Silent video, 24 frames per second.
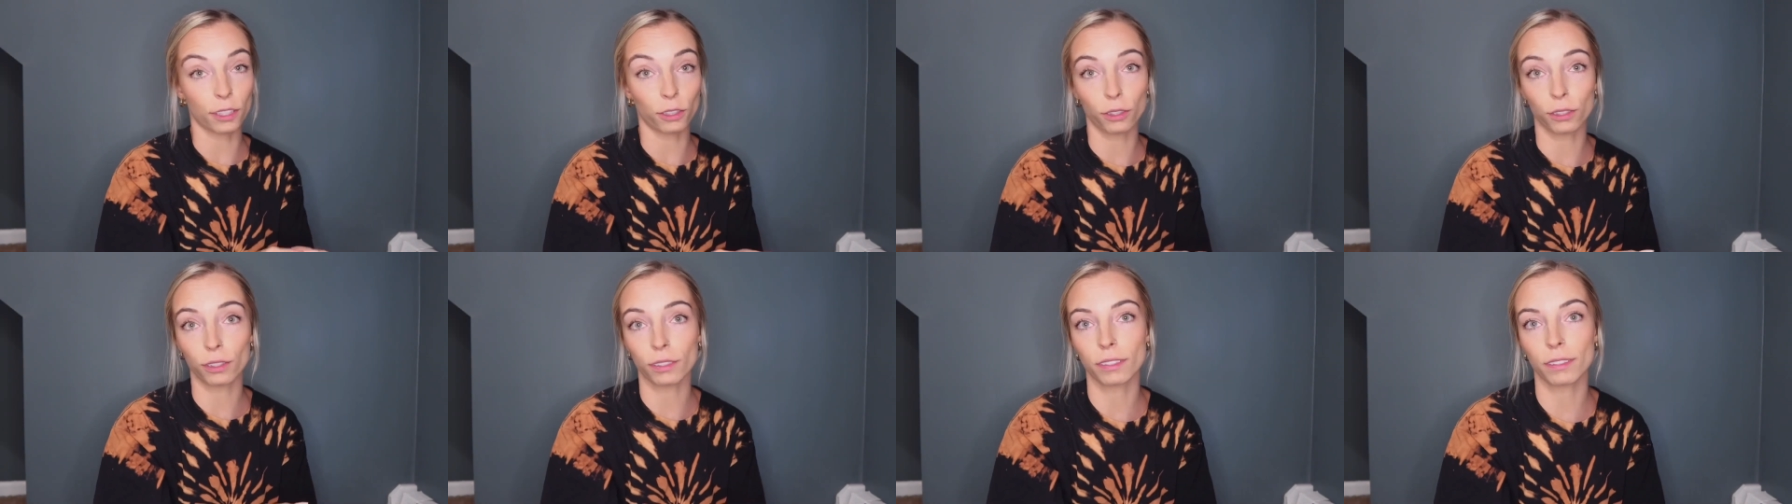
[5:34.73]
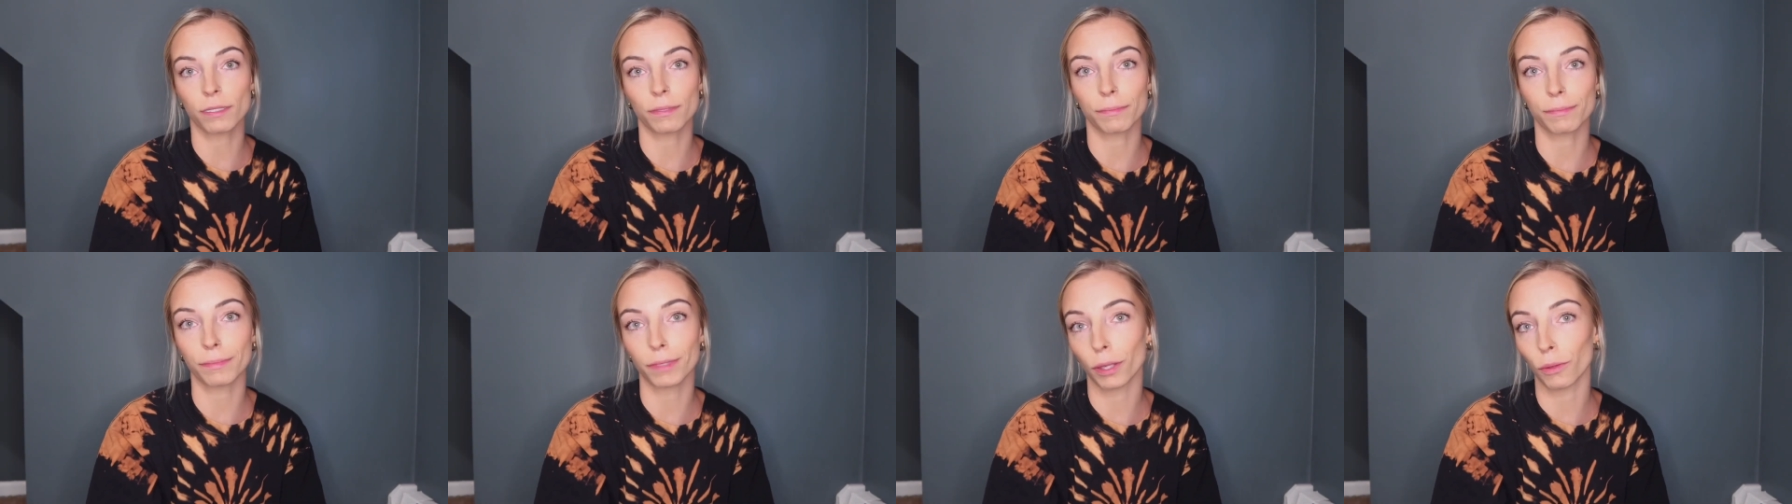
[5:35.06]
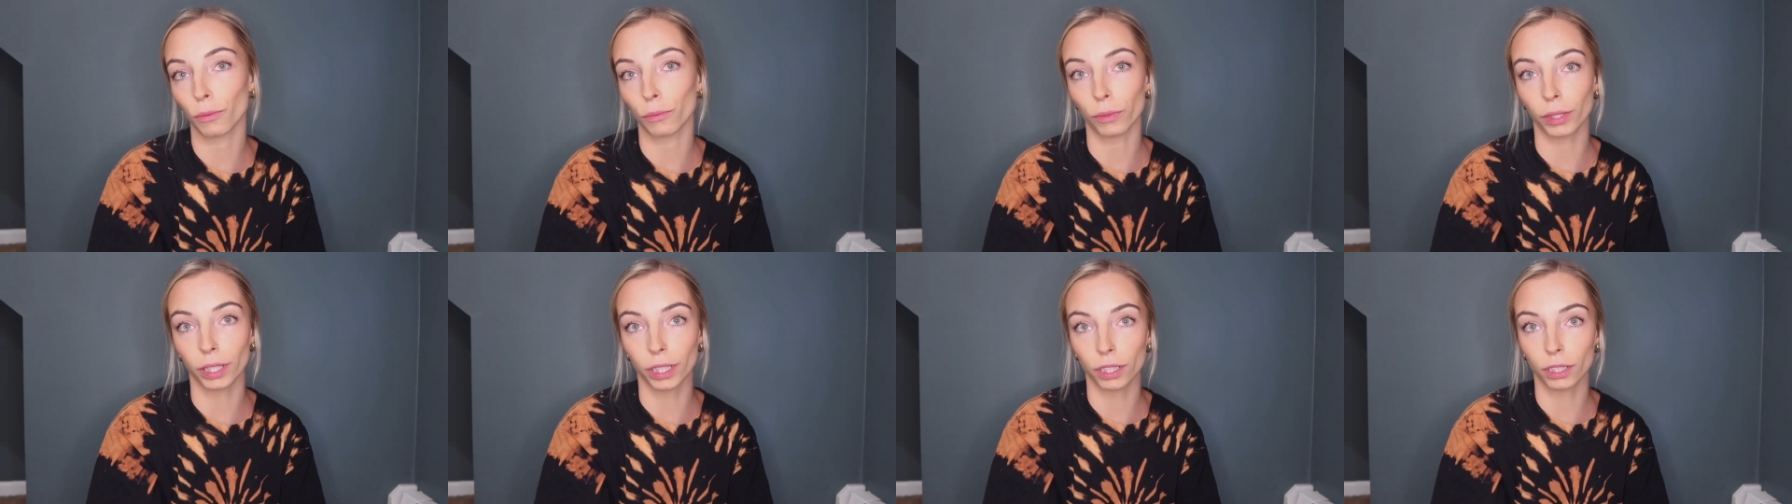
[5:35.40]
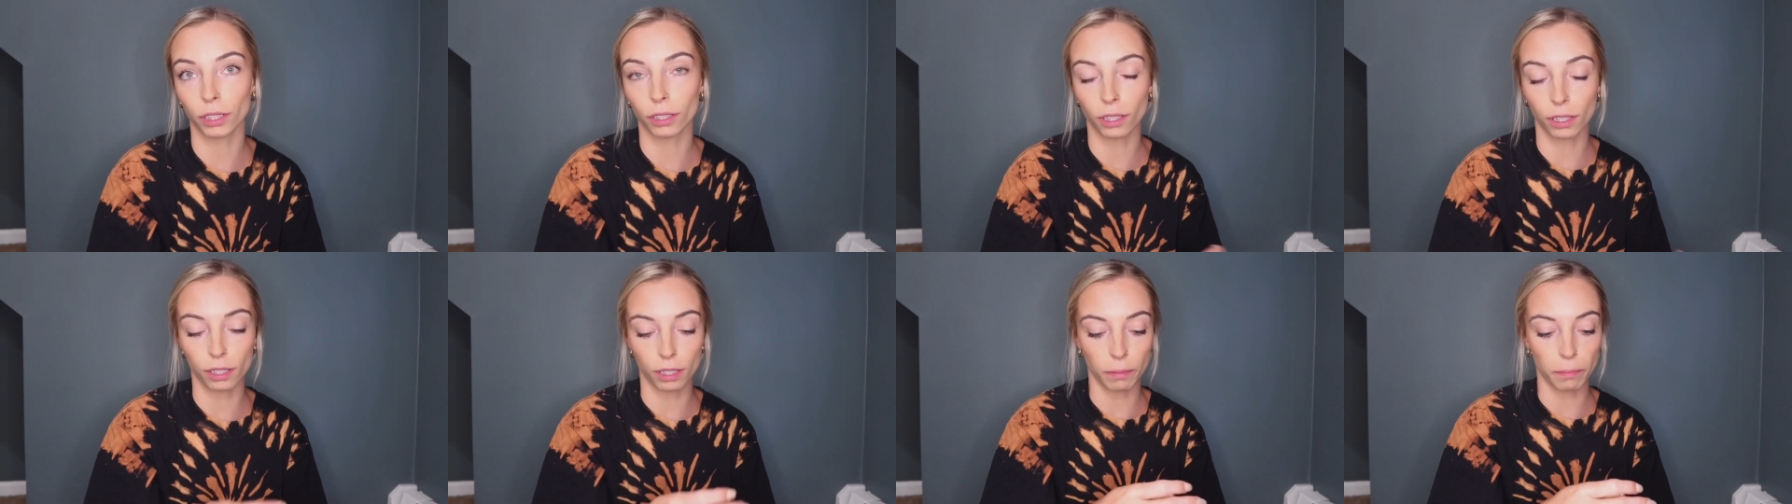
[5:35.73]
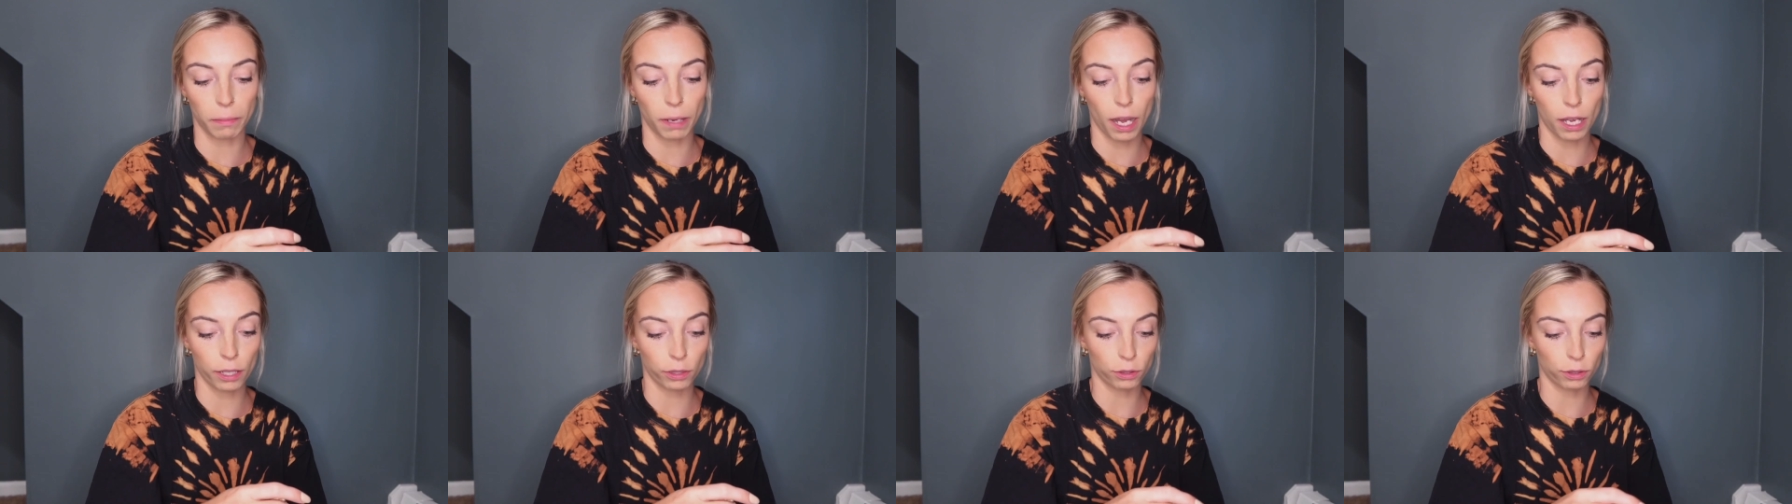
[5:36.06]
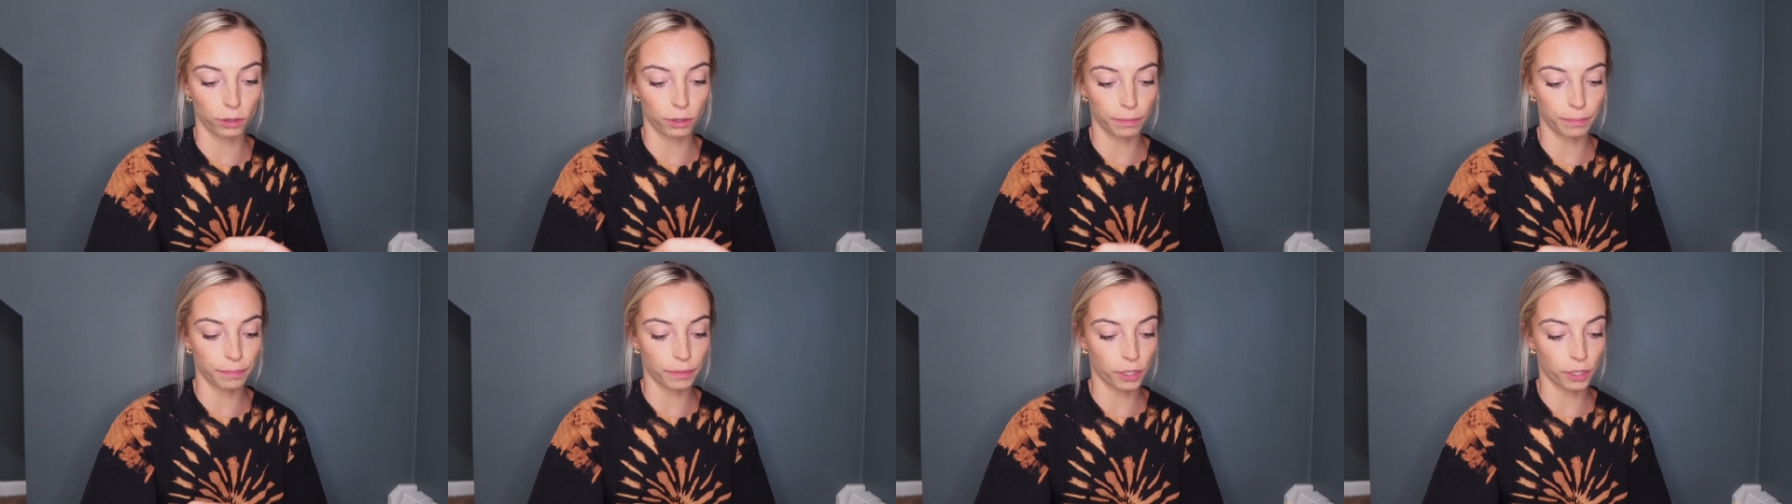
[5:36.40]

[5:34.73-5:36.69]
looked really good on the model,